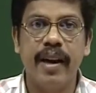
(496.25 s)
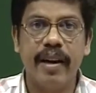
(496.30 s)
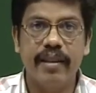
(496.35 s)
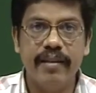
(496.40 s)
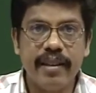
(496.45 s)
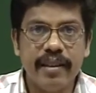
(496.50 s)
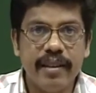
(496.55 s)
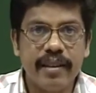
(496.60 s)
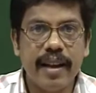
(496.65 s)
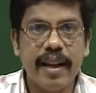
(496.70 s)

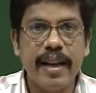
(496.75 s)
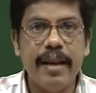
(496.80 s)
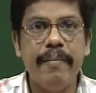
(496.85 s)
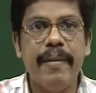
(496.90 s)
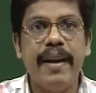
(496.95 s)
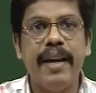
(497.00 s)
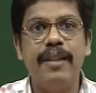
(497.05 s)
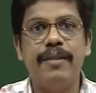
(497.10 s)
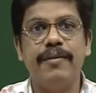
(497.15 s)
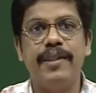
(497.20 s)
This is an
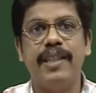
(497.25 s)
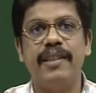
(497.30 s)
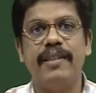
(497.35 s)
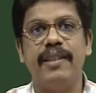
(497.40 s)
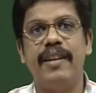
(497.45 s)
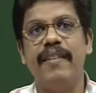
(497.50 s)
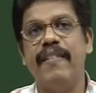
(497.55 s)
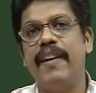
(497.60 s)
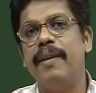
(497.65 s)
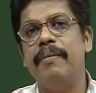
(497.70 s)
image which is
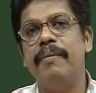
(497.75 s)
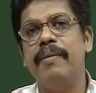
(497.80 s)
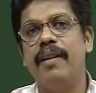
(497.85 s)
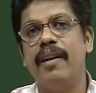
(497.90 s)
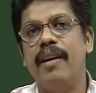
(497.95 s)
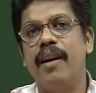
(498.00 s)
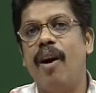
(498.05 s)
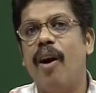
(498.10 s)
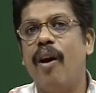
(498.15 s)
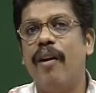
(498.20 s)
given
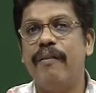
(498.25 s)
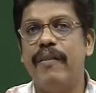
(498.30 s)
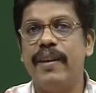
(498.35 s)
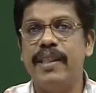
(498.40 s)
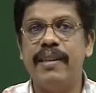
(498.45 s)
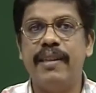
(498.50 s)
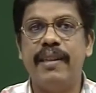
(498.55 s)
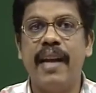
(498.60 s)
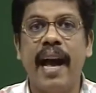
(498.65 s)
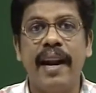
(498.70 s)
or which
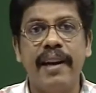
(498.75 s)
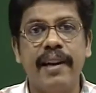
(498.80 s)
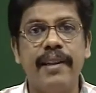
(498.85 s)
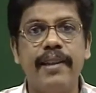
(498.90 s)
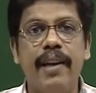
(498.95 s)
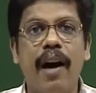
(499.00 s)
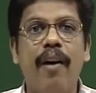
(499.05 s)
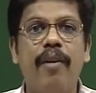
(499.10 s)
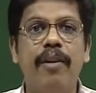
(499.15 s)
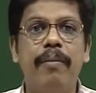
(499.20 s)
is handed
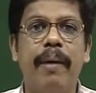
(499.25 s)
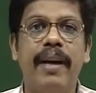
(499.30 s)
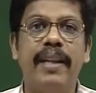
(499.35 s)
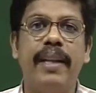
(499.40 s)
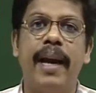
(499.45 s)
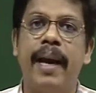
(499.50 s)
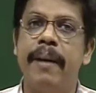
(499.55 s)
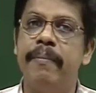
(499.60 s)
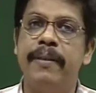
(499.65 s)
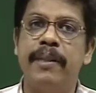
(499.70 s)
down by
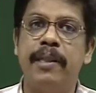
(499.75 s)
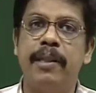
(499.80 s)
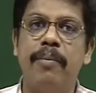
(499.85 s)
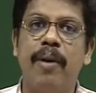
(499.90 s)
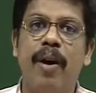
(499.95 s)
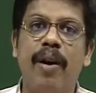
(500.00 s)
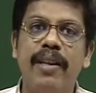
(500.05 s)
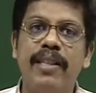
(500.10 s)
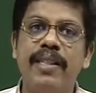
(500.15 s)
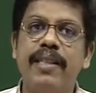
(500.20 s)
the
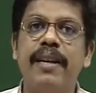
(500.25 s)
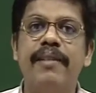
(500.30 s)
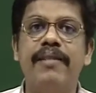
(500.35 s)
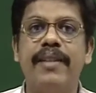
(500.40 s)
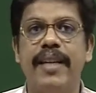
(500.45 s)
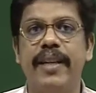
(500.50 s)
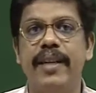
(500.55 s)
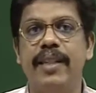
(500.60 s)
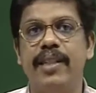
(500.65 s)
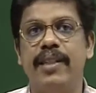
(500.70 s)
epistemological
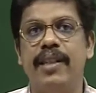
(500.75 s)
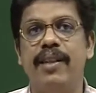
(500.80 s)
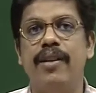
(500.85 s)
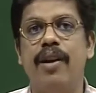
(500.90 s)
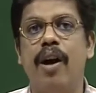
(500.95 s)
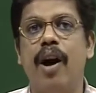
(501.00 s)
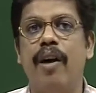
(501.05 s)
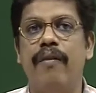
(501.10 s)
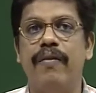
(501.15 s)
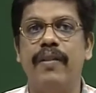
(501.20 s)
tradition
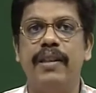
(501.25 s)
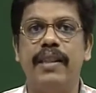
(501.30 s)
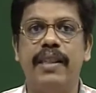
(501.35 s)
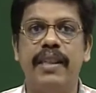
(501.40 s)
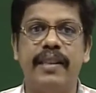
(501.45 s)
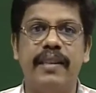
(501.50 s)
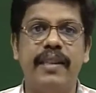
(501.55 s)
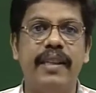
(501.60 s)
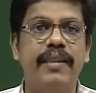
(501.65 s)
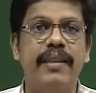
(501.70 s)
of the
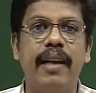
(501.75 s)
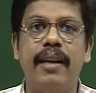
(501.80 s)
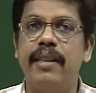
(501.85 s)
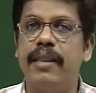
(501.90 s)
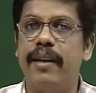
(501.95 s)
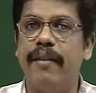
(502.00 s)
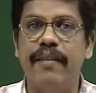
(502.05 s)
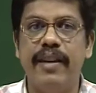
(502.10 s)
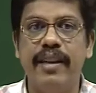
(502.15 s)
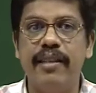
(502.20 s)
16th and
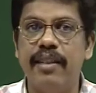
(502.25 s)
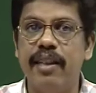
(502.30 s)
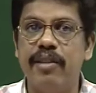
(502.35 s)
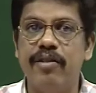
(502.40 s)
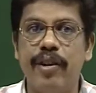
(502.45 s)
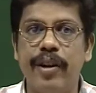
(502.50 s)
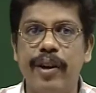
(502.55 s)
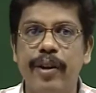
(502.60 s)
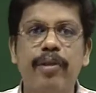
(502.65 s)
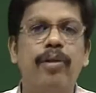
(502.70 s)
17th
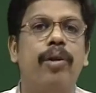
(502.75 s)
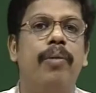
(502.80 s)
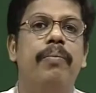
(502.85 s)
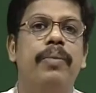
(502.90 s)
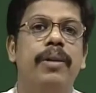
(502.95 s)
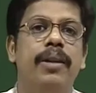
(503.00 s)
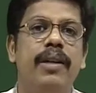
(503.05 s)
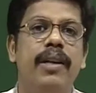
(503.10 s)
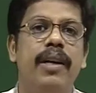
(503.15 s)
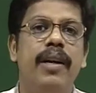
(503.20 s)
century Europe,
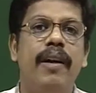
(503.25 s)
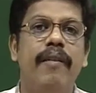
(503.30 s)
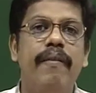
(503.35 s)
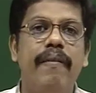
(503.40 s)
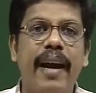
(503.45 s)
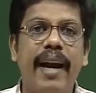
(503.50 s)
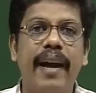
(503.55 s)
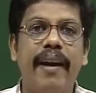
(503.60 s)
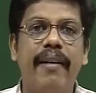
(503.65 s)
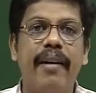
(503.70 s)

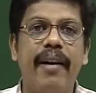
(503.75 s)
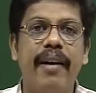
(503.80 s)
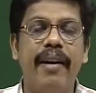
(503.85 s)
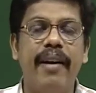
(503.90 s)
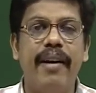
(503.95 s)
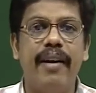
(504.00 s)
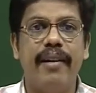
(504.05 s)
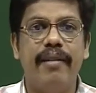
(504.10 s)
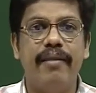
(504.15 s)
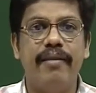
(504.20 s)
where
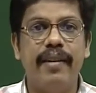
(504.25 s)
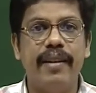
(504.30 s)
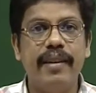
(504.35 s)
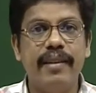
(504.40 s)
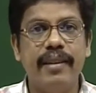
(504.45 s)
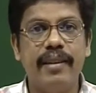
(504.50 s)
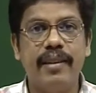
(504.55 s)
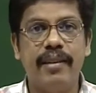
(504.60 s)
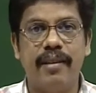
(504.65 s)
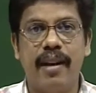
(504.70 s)
there
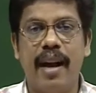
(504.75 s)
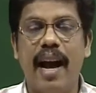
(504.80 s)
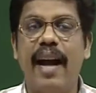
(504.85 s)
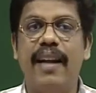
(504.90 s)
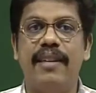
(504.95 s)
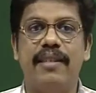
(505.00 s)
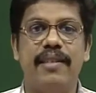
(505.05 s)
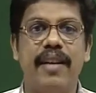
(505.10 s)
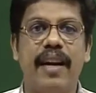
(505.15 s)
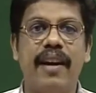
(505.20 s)
is,
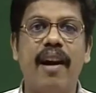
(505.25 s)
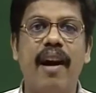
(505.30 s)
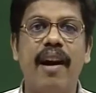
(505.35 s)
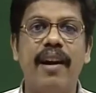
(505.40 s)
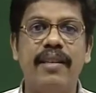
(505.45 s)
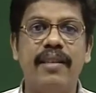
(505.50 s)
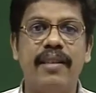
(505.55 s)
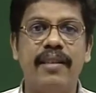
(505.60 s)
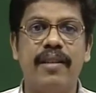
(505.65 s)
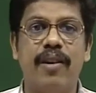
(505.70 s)
as
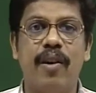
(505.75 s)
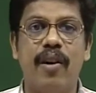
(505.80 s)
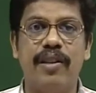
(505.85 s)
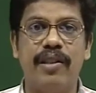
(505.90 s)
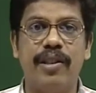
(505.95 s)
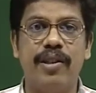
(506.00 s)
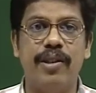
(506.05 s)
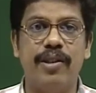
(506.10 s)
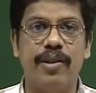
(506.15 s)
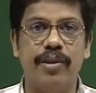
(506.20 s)
Descartes
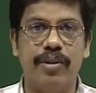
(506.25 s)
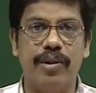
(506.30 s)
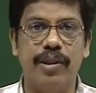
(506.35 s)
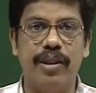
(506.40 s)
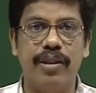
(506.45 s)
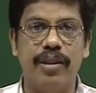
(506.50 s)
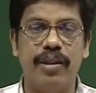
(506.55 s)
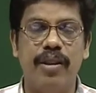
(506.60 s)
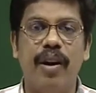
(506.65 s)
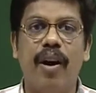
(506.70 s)

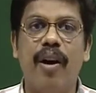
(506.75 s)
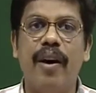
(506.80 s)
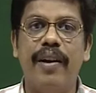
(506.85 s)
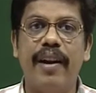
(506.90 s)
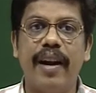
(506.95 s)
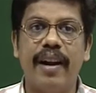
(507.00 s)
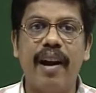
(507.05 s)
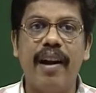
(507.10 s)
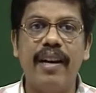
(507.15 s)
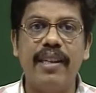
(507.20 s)
constitutes or
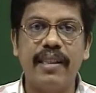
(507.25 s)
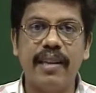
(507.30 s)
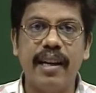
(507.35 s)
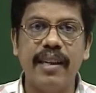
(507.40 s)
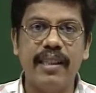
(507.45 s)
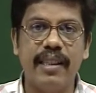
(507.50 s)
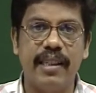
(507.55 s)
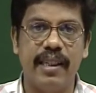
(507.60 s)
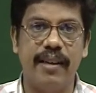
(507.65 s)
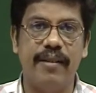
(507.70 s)
Descartes
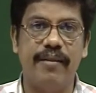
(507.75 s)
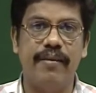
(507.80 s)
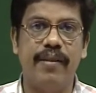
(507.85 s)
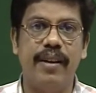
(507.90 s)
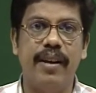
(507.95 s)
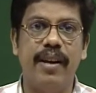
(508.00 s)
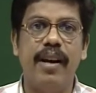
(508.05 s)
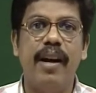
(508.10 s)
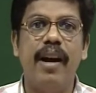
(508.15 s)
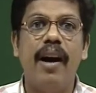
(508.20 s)
conceive,
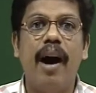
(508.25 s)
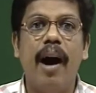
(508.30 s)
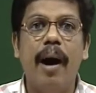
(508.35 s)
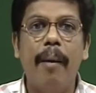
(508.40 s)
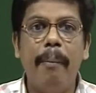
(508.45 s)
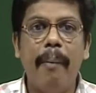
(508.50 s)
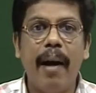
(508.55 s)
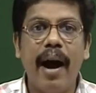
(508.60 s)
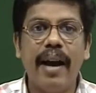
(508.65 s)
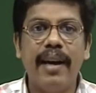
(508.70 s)
a
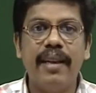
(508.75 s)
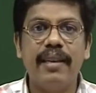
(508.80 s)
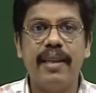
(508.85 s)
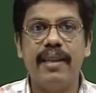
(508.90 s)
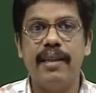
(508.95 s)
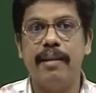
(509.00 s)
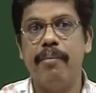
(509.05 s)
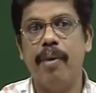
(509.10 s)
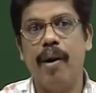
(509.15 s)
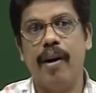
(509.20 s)
mind
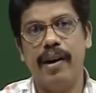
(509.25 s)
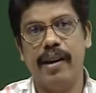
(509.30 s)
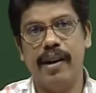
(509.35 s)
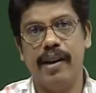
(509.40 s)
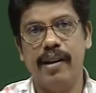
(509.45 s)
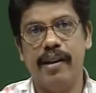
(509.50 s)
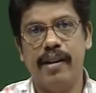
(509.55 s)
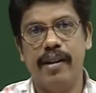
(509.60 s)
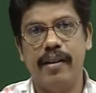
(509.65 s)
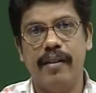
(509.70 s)
and a body
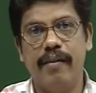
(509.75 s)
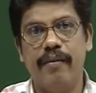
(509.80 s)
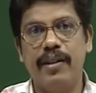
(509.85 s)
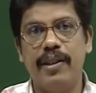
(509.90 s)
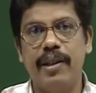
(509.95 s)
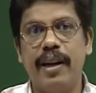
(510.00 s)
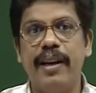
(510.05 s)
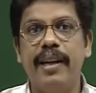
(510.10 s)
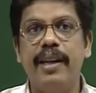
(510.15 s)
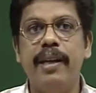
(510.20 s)
which
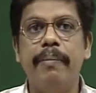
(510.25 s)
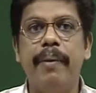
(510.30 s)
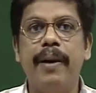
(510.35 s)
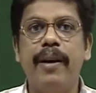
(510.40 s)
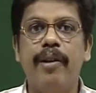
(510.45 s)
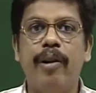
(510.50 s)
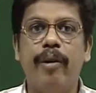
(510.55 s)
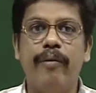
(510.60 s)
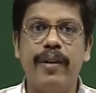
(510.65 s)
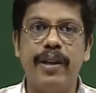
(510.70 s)
are
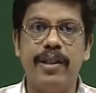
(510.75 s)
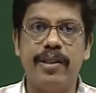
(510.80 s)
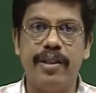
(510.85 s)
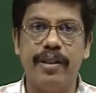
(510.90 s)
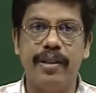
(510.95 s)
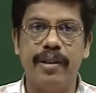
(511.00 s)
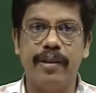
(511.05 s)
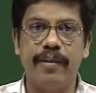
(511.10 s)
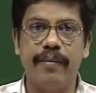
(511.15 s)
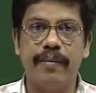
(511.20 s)
independent of each
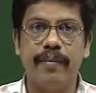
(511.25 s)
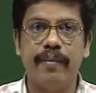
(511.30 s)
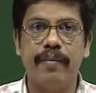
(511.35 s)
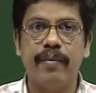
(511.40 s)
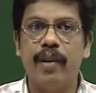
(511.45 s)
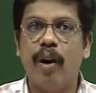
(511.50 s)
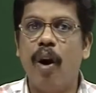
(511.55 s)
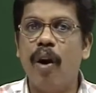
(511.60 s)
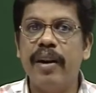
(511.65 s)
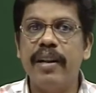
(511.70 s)
other,
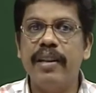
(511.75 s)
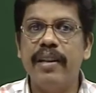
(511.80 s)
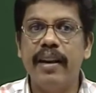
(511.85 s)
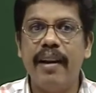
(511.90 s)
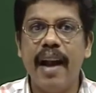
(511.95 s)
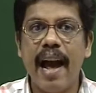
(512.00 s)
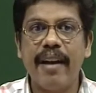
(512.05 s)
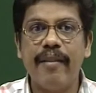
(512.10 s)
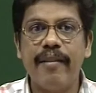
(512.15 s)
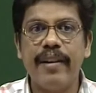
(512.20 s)
or in the
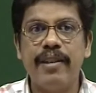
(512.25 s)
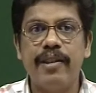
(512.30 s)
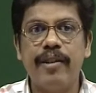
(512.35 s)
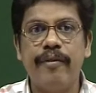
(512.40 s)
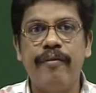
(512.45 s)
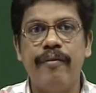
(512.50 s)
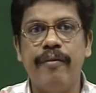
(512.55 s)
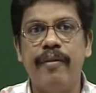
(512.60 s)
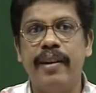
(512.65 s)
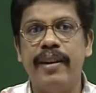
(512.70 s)
language
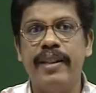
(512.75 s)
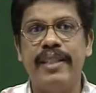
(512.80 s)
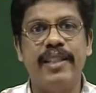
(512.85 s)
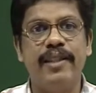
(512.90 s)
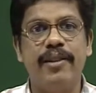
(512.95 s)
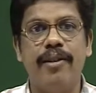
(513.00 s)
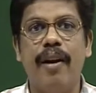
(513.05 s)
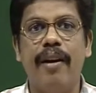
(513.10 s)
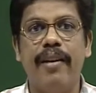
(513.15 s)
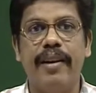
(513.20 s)
of
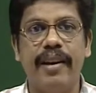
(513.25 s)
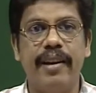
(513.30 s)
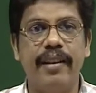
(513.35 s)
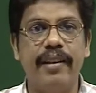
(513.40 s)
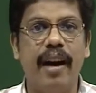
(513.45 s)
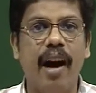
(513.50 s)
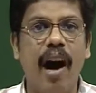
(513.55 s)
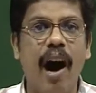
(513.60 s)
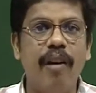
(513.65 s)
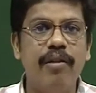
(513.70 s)
Richard Rorty,
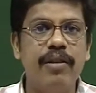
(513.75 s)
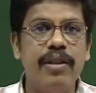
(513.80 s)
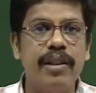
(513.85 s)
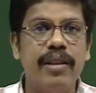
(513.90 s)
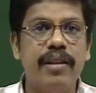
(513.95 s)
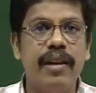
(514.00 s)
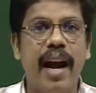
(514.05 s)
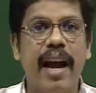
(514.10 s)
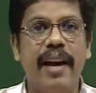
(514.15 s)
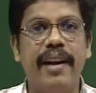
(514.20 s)
the outer
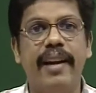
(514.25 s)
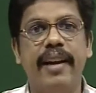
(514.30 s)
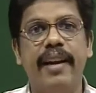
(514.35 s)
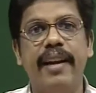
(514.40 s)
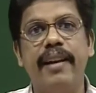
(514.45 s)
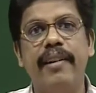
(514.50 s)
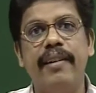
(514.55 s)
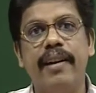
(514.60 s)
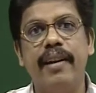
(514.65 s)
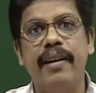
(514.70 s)
and the
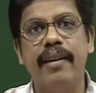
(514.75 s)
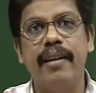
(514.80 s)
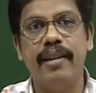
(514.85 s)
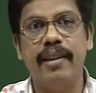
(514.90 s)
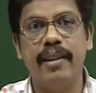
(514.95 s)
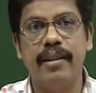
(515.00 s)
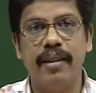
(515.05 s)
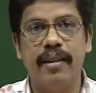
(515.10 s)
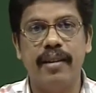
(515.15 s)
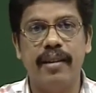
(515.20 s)
inner
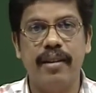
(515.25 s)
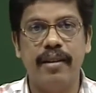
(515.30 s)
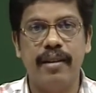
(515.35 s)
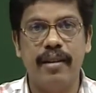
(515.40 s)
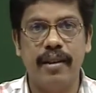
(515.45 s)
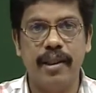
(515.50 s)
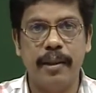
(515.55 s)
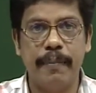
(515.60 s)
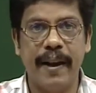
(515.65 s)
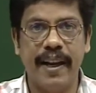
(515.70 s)

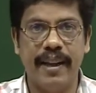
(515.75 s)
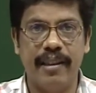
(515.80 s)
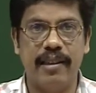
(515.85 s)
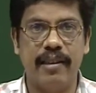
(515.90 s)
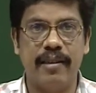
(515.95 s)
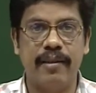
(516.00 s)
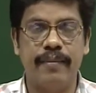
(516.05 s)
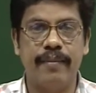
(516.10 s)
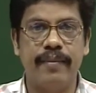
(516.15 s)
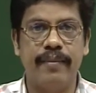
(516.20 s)
space,